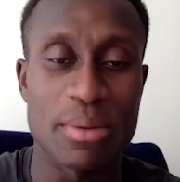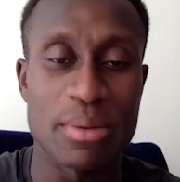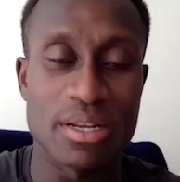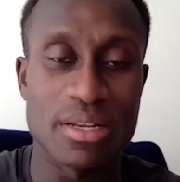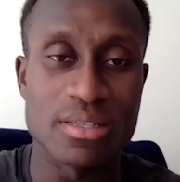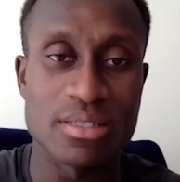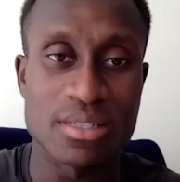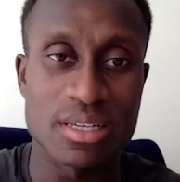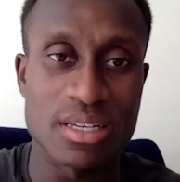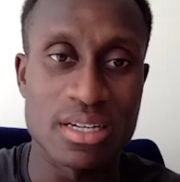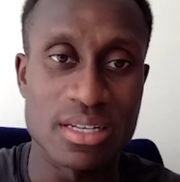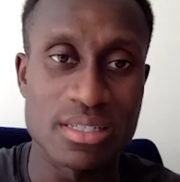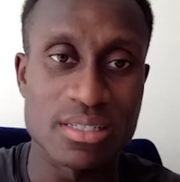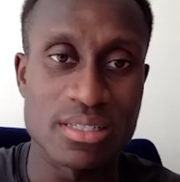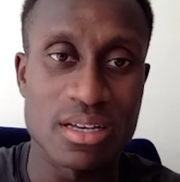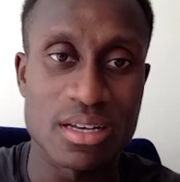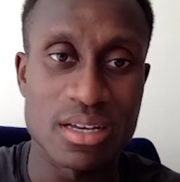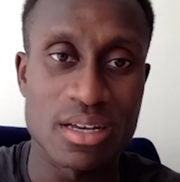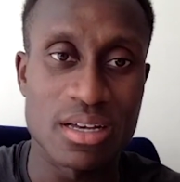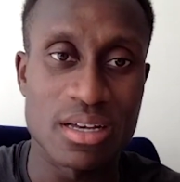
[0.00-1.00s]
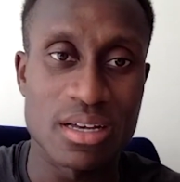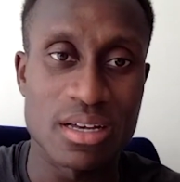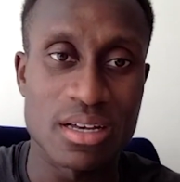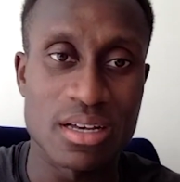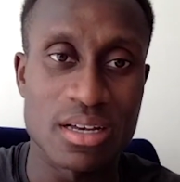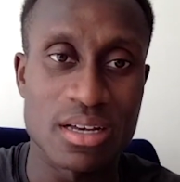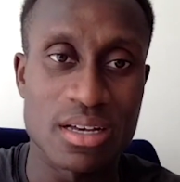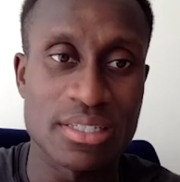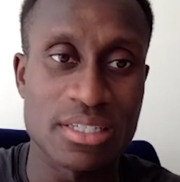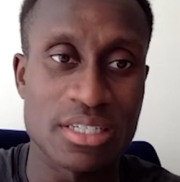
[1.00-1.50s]
it is a
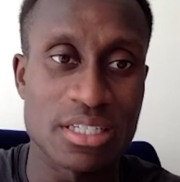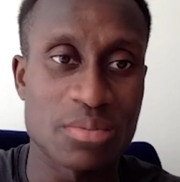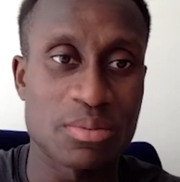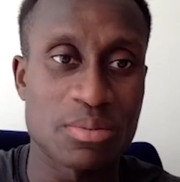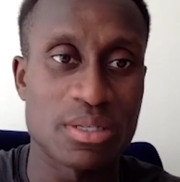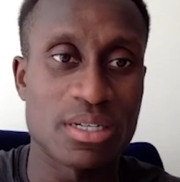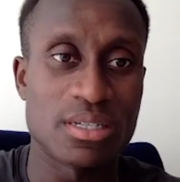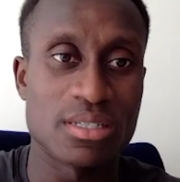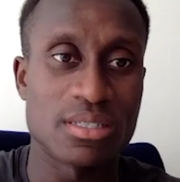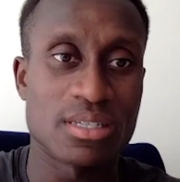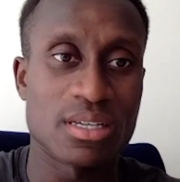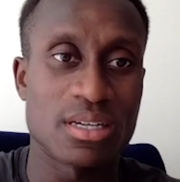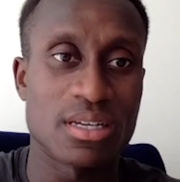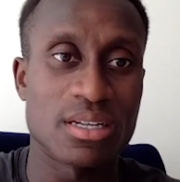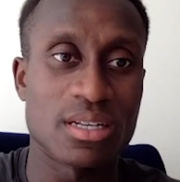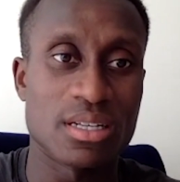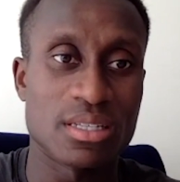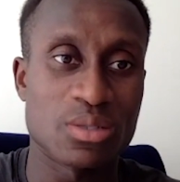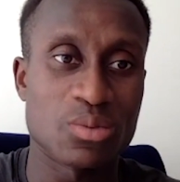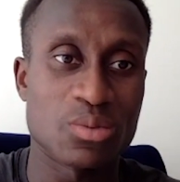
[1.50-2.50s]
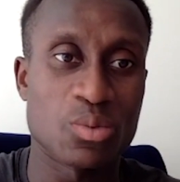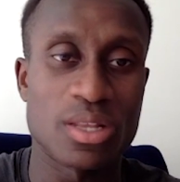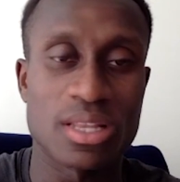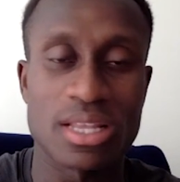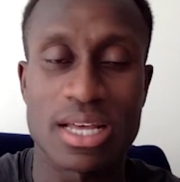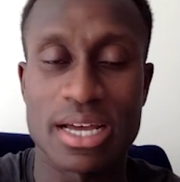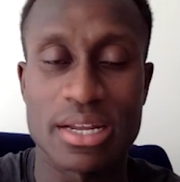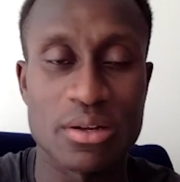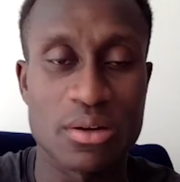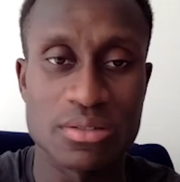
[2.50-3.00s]
nice experience, and it's one
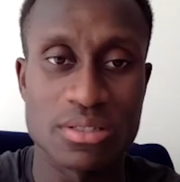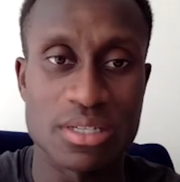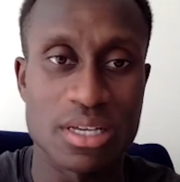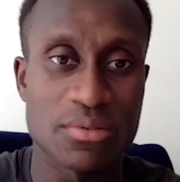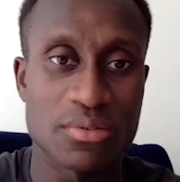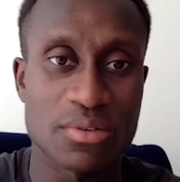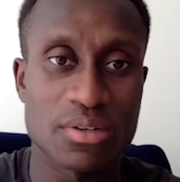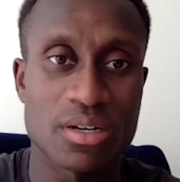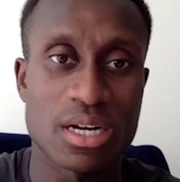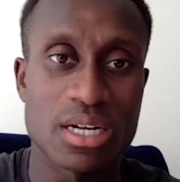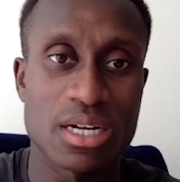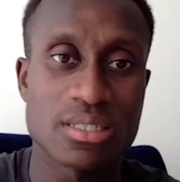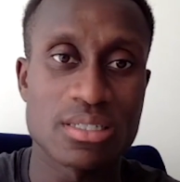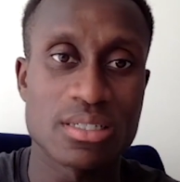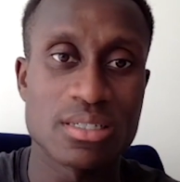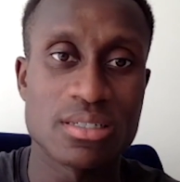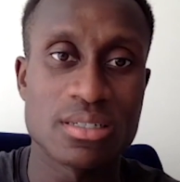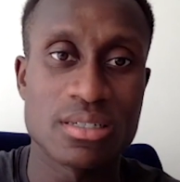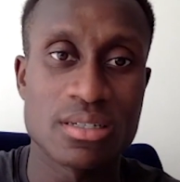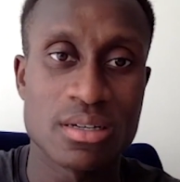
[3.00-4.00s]
that I don't take for granted.